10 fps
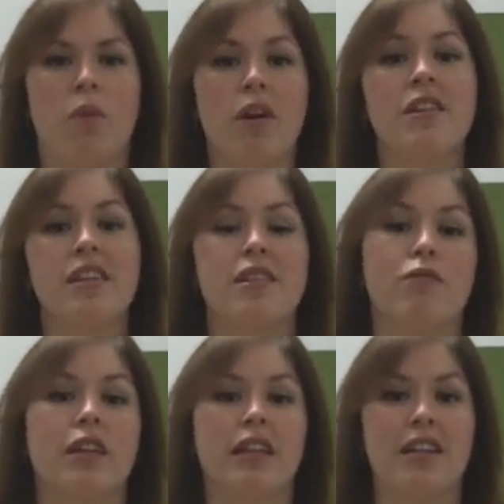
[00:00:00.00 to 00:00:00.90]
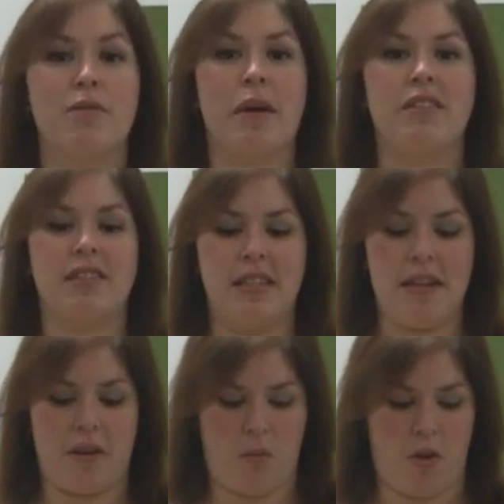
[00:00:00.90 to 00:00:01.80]
One of the things I really liked about
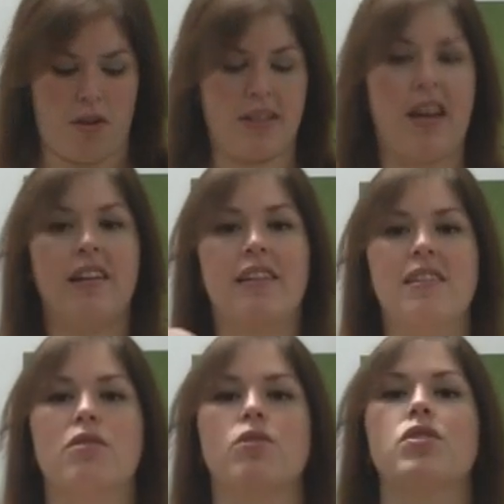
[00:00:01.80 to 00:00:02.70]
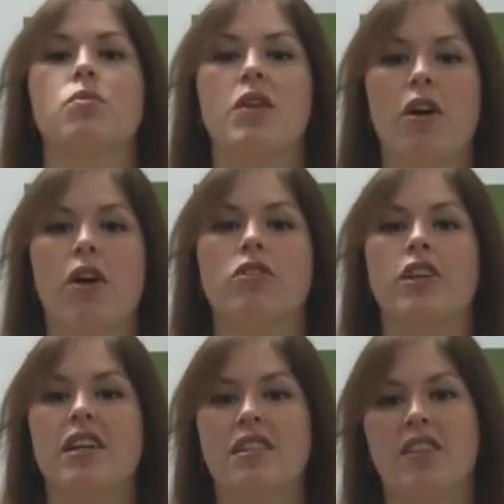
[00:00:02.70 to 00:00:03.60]
Zia was kind of like this little sweetheart
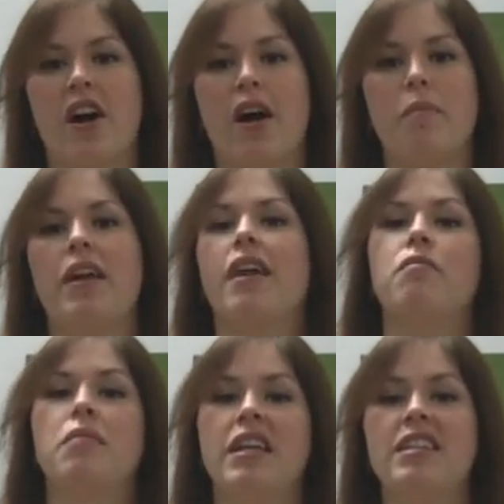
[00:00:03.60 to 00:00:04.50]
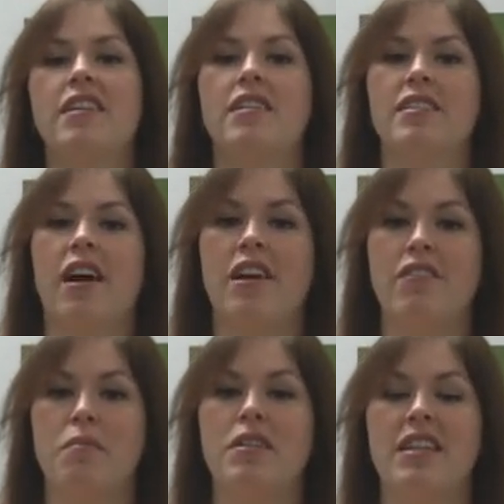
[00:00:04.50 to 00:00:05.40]
look at the top, and Minnie does kind
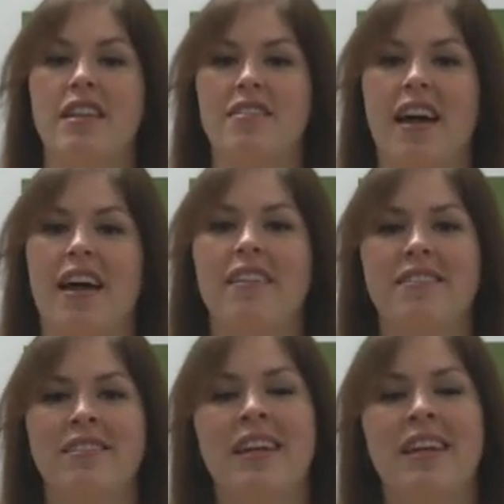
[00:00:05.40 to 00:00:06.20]
of imitate that.